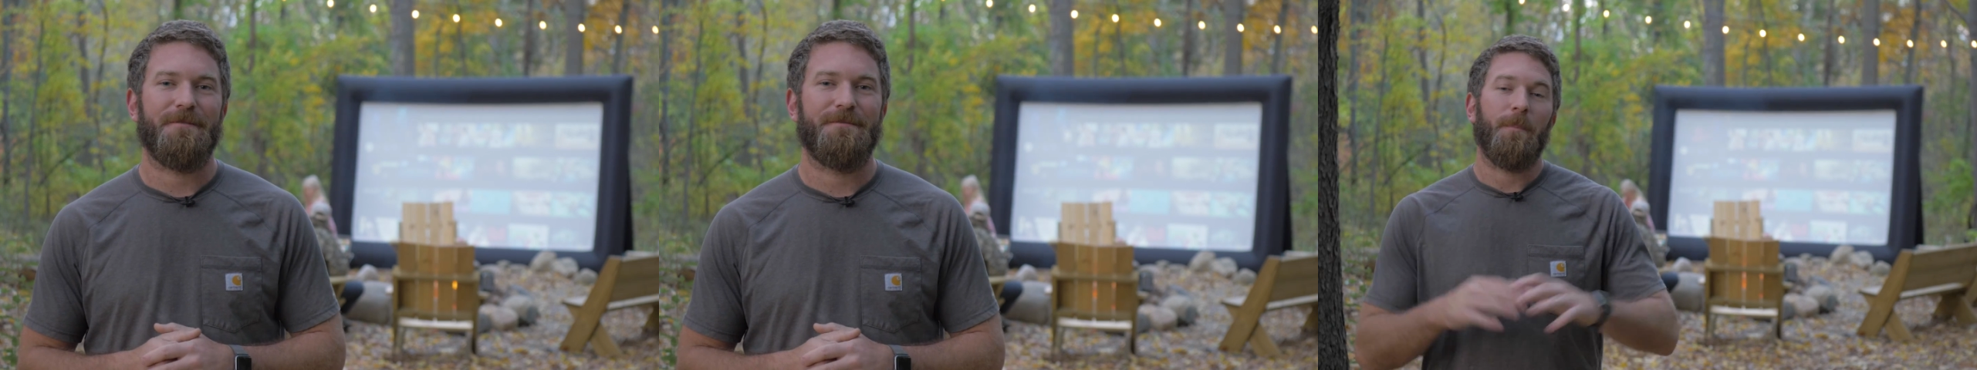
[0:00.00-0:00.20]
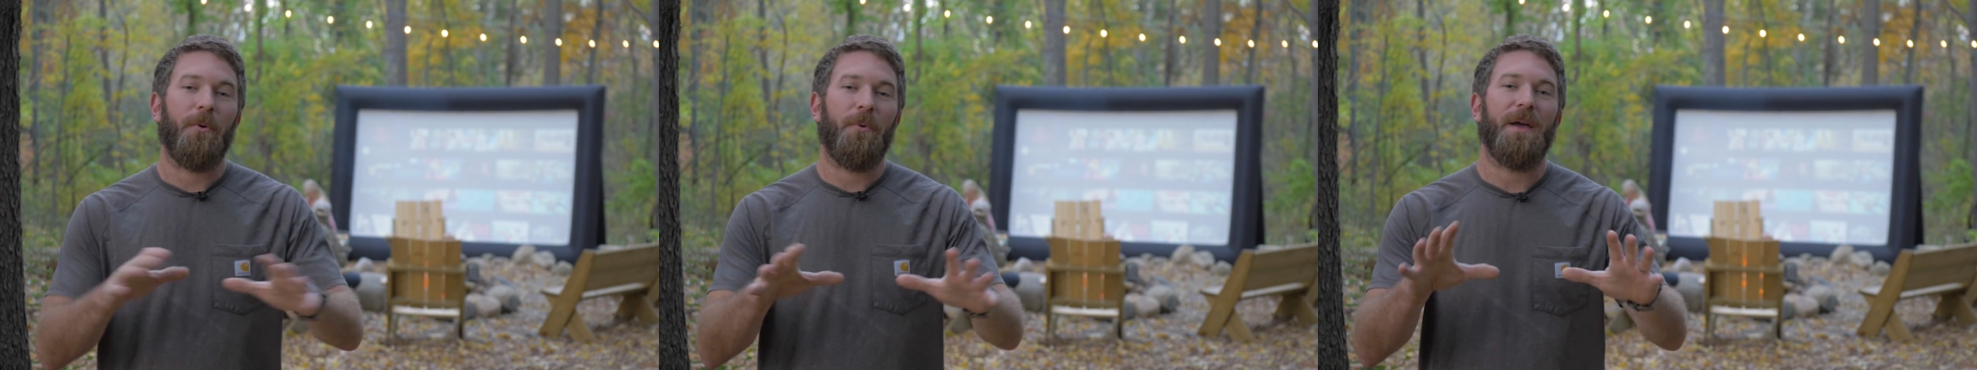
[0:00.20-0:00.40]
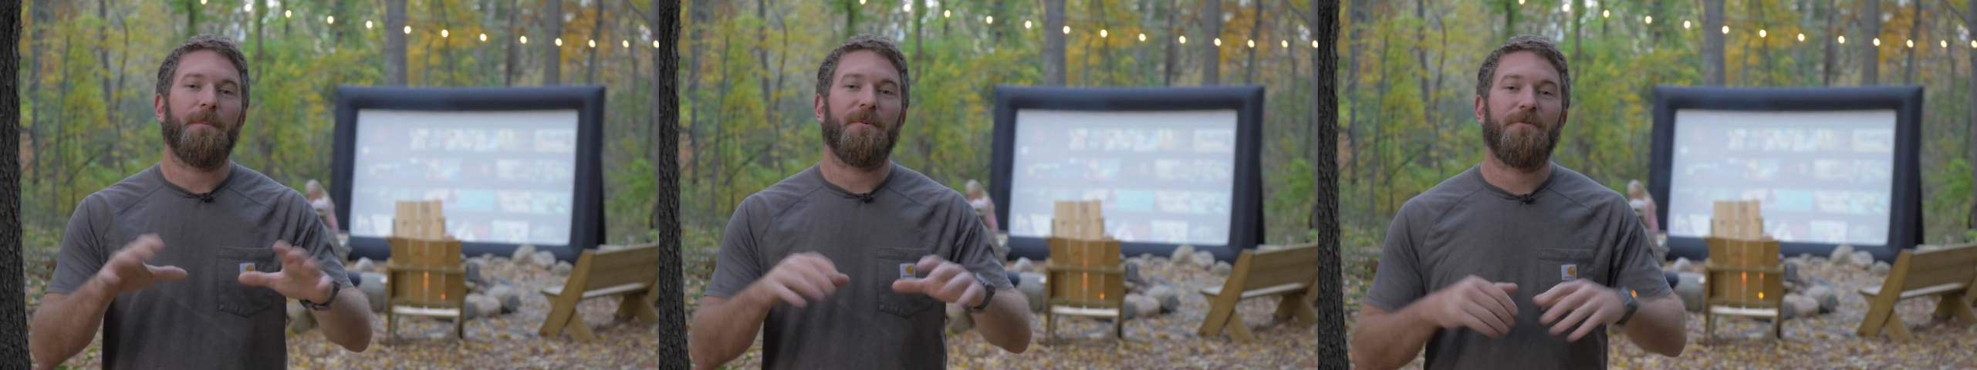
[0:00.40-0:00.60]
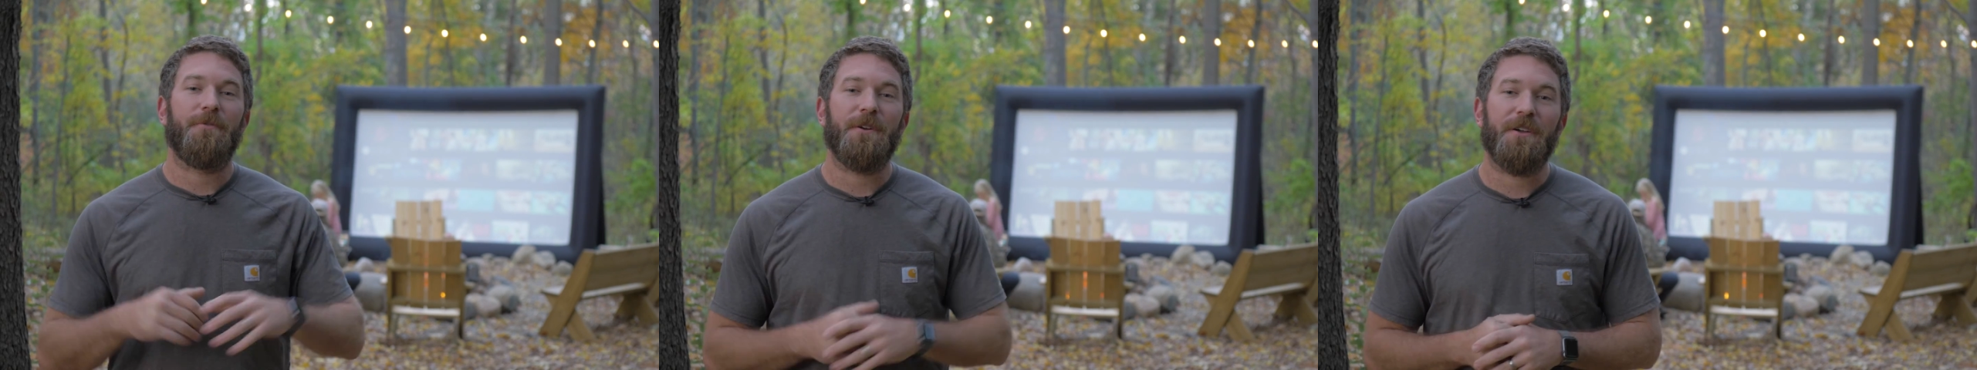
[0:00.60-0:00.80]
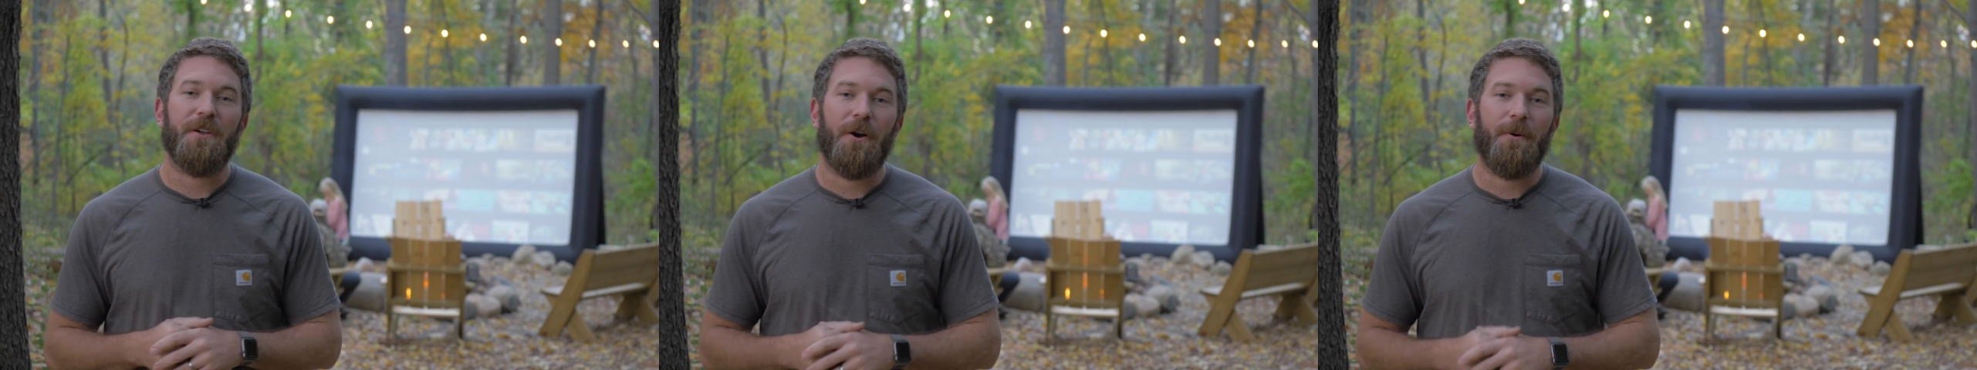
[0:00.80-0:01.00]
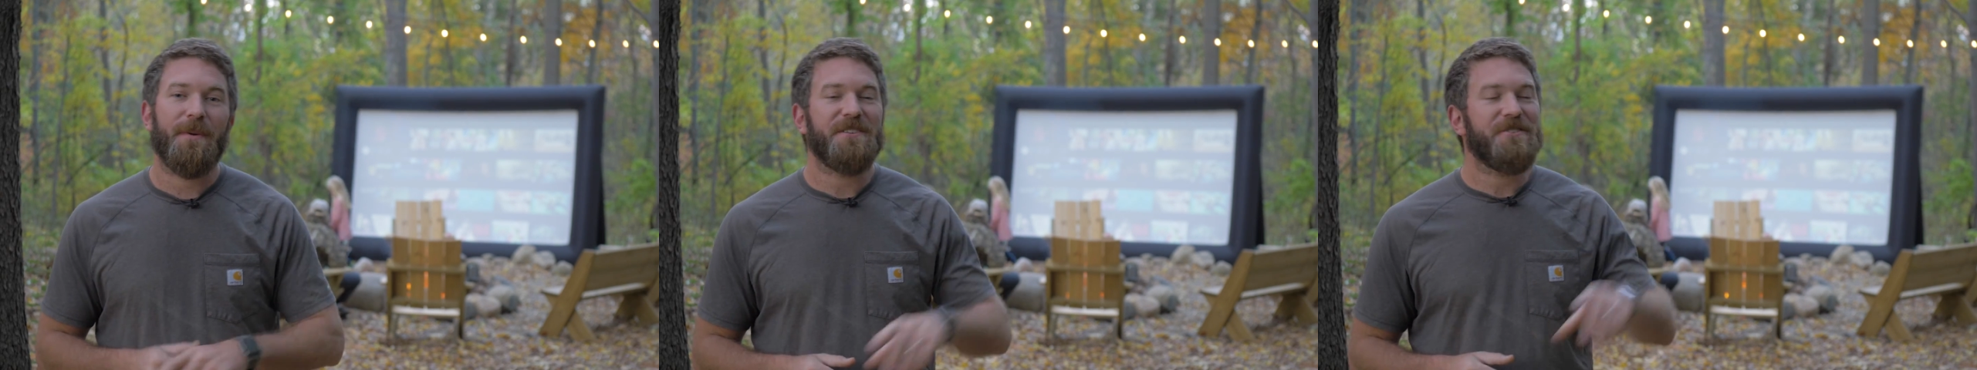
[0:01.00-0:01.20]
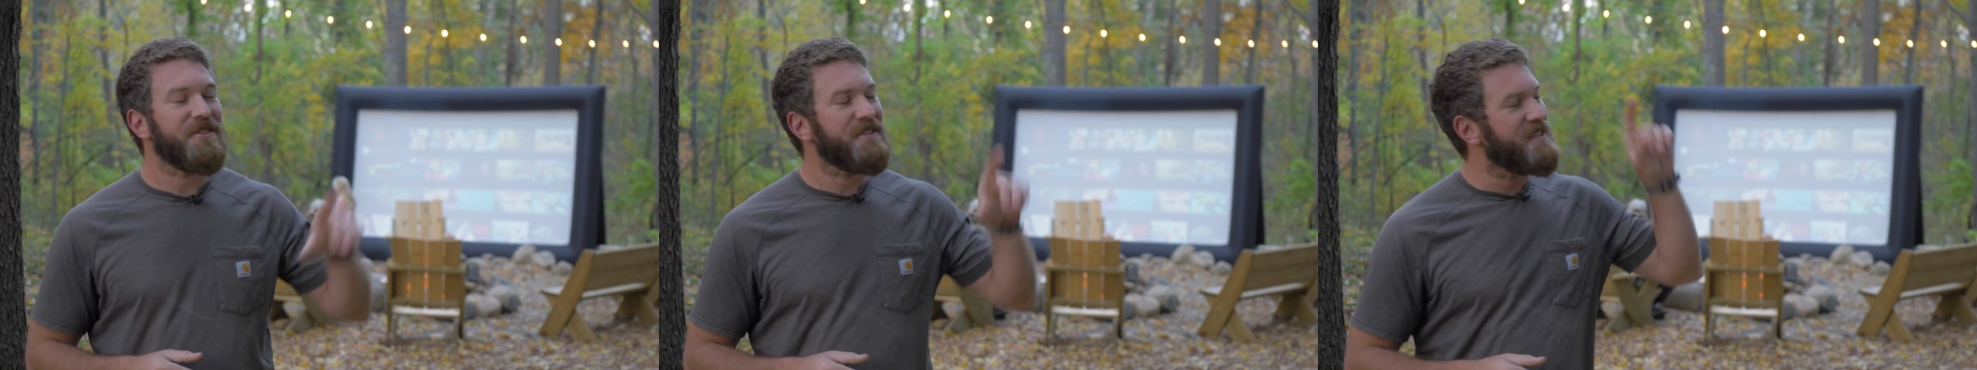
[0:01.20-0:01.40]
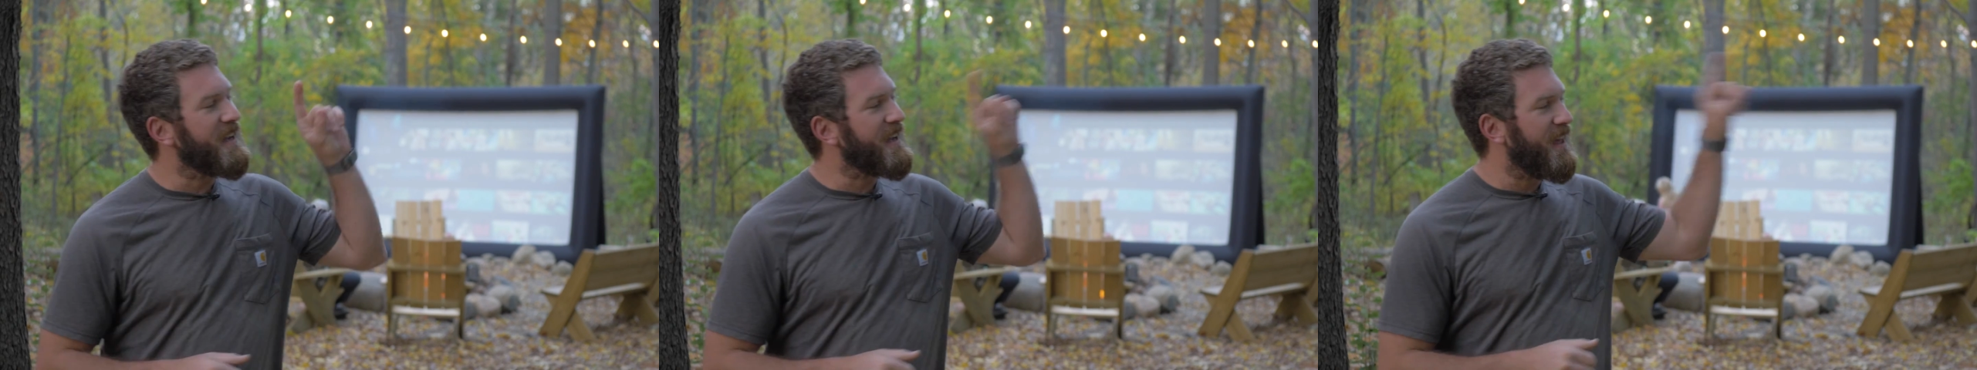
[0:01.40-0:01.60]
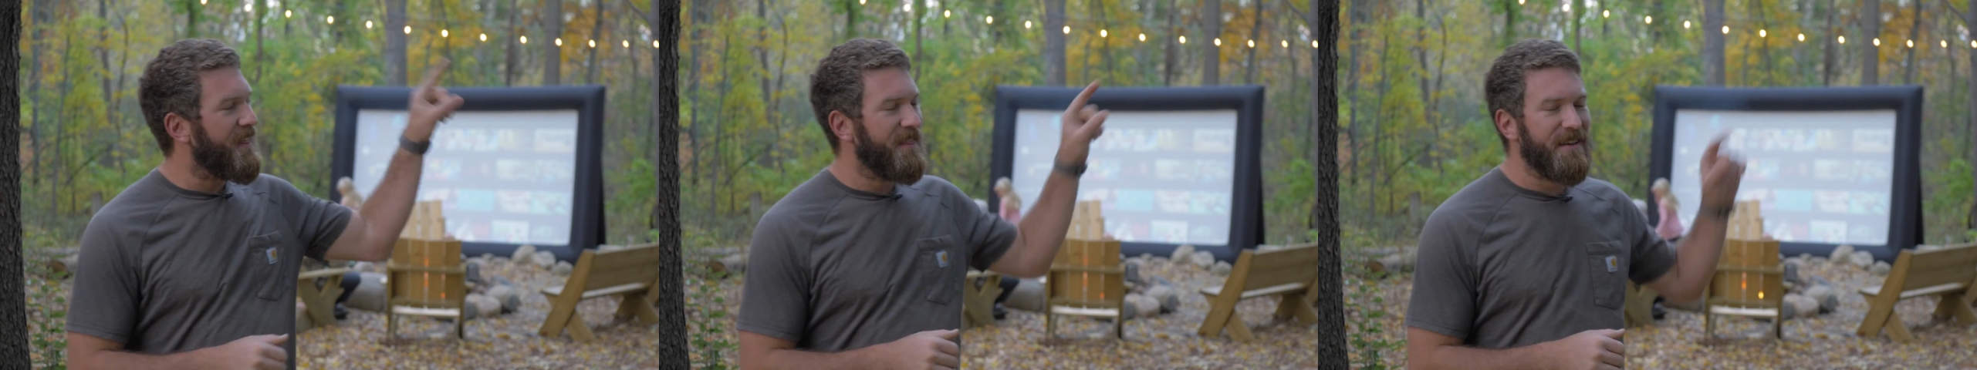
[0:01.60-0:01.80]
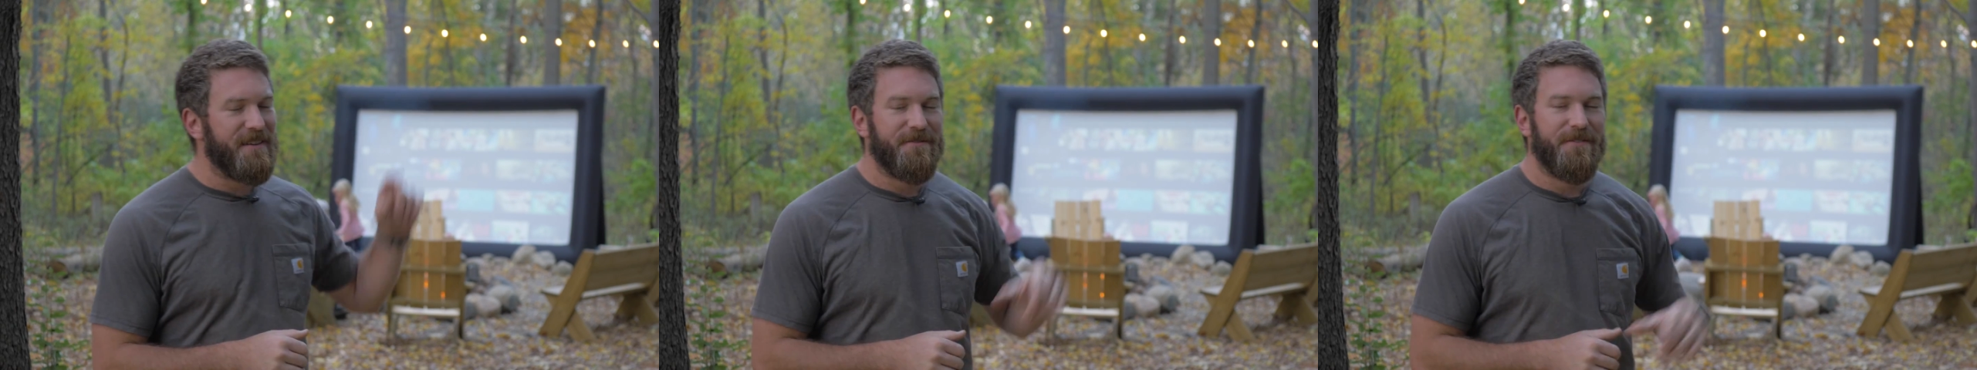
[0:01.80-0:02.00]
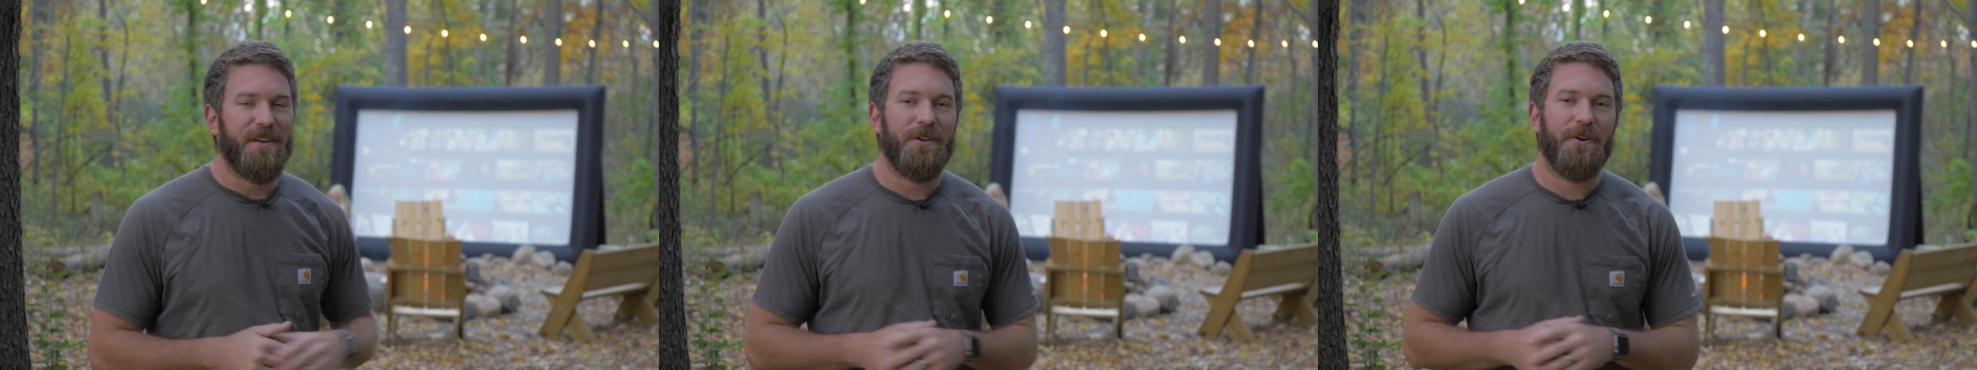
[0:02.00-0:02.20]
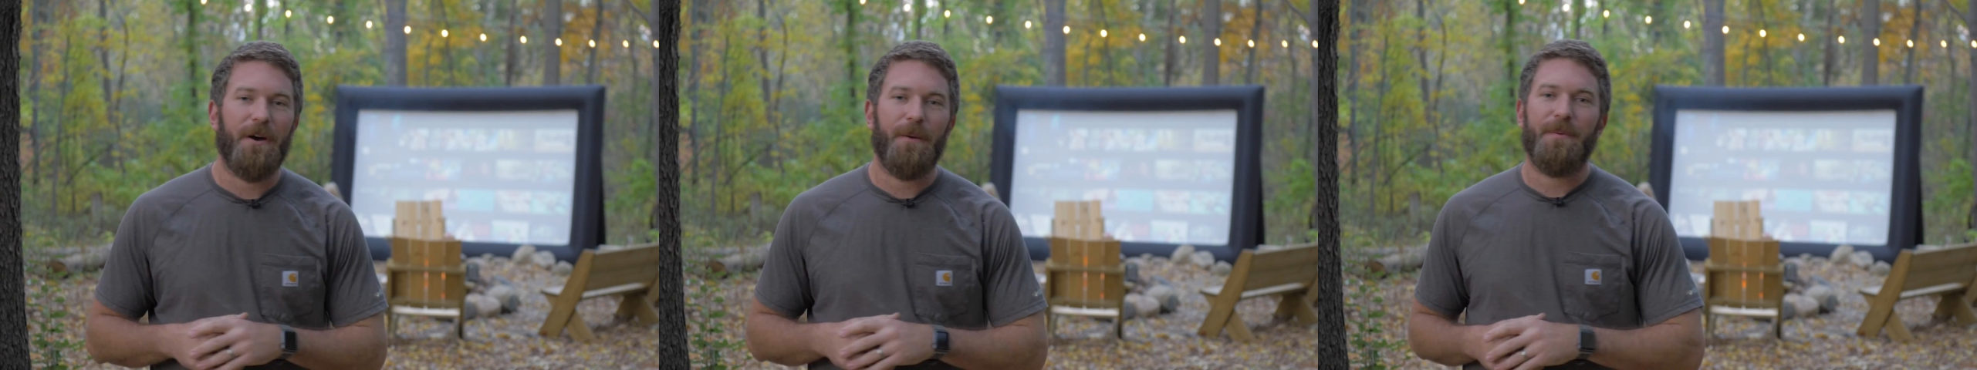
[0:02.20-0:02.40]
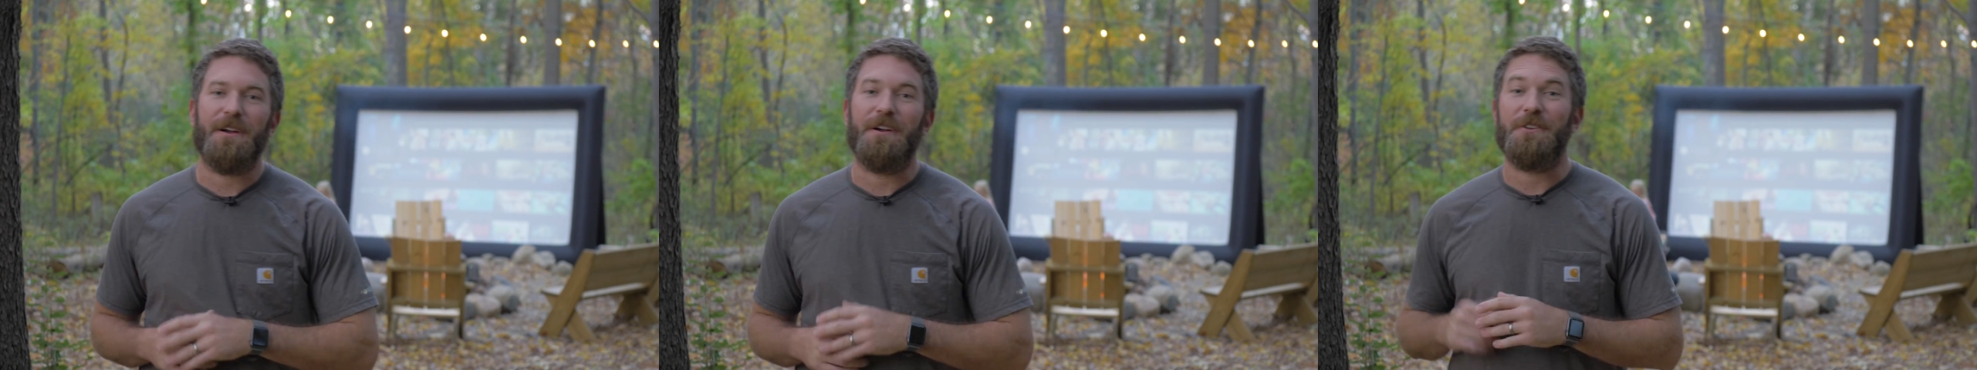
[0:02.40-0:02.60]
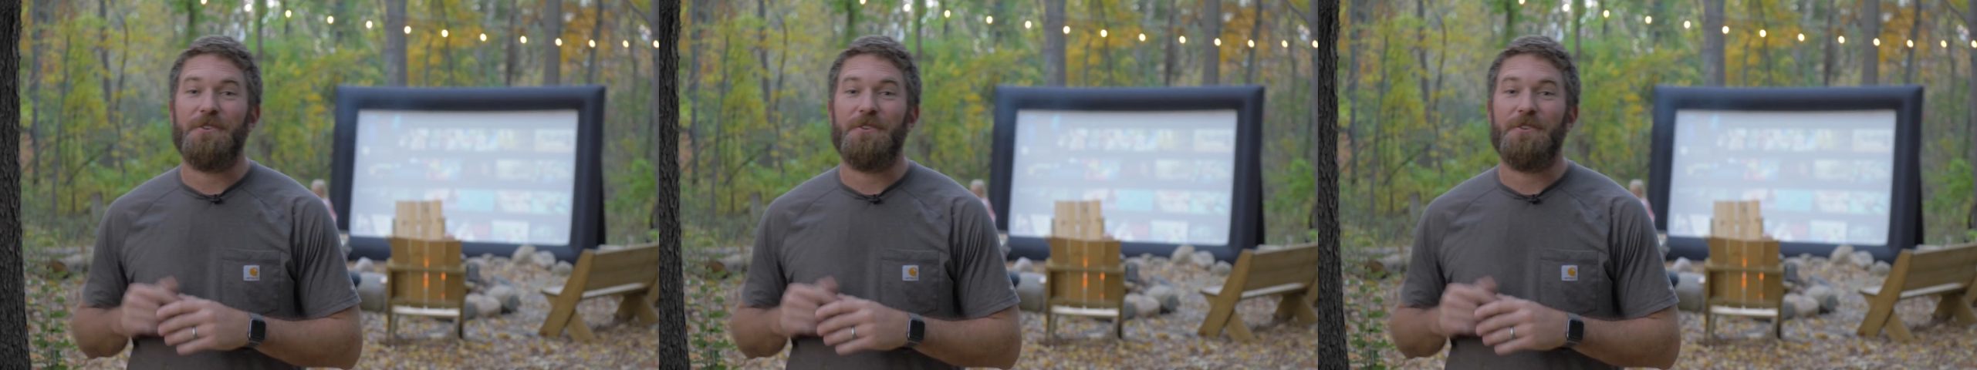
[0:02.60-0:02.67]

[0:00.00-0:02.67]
But wait, before you go, make sure you check out this video up here.